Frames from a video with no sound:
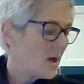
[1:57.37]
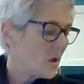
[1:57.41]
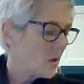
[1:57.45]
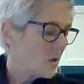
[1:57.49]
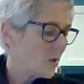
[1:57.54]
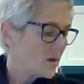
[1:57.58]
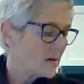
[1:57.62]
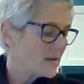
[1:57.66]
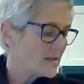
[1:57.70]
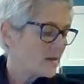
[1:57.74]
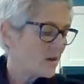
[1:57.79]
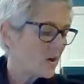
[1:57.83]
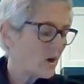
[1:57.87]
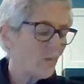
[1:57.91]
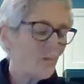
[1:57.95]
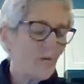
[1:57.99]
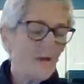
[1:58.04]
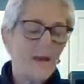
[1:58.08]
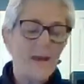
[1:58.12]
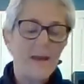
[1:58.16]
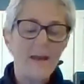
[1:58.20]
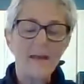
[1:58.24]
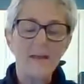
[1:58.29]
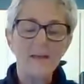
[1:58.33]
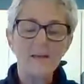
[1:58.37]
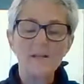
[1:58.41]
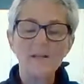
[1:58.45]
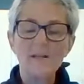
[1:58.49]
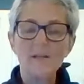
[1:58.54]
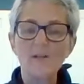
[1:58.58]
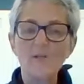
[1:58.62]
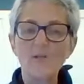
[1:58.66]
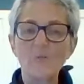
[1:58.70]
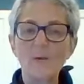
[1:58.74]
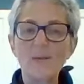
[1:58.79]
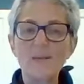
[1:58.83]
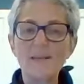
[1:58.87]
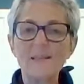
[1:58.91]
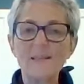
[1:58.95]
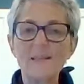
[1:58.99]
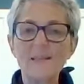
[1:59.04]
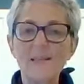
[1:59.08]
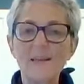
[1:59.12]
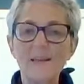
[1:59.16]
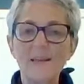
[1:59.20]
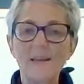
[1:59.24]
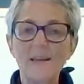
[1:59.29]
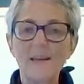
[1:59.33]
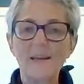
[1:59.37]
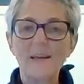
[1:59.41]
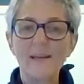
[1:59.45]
corn syrup, and sweetened